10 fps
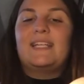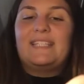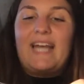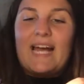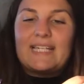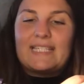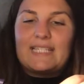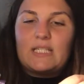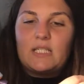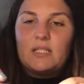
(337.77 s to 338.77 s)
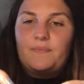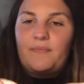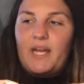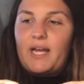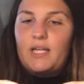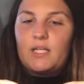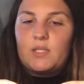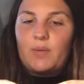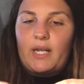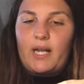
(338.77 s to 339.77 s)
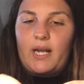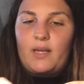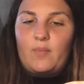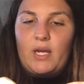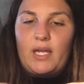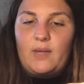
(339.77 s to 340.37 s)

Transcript: yes, that is what I got in my